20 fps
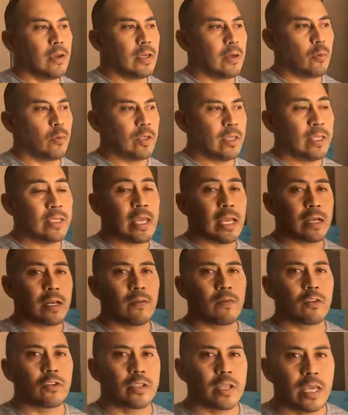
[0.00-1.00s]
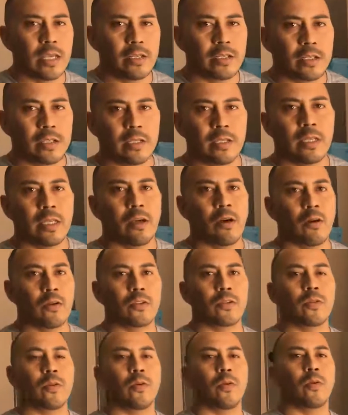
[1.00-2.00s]
within that conversation, he
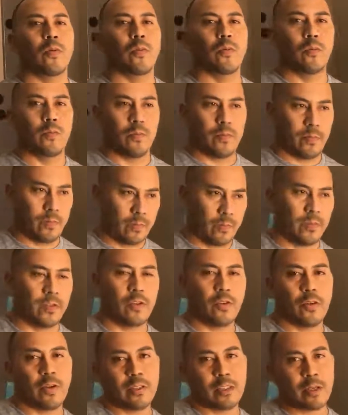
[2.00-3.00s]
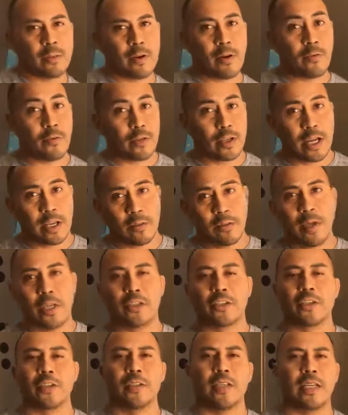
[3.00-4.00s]
also, you know, somehow forgot to
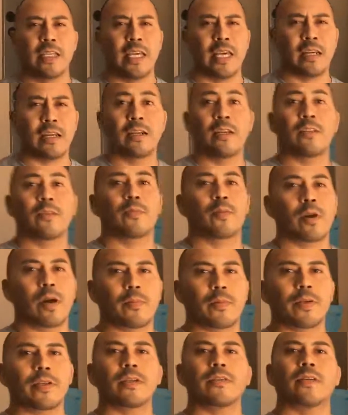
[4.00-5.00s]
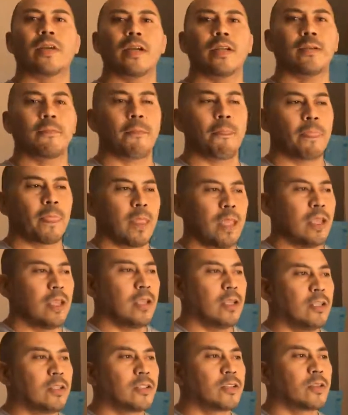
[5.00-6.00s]
mention that he had another property, right?
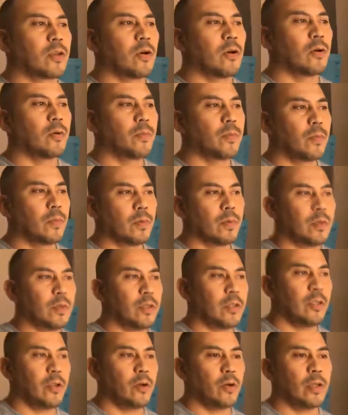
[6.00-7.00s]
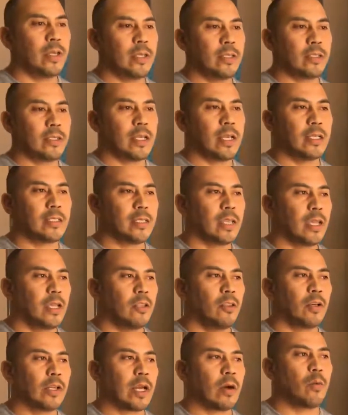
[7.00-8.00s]
So, you know, he says, "Hey,
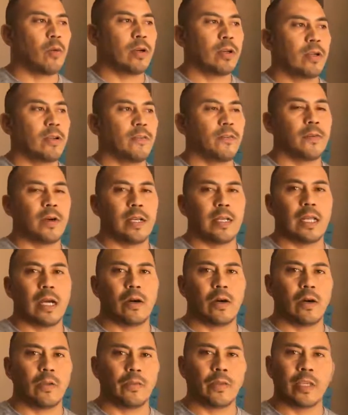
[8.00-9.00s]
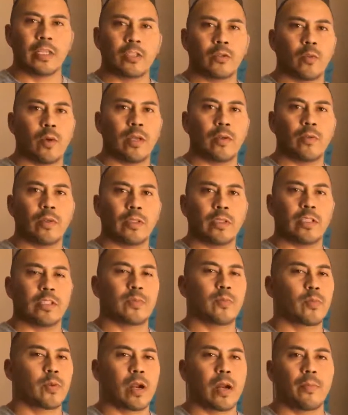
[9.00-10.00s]
look, I wanted to find out how things went with this
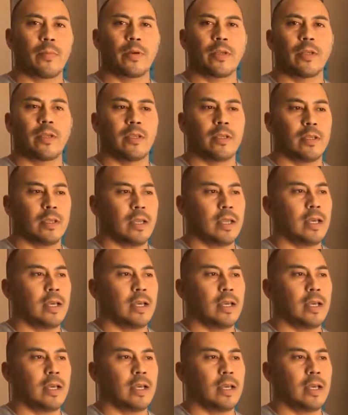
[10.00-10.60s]
property,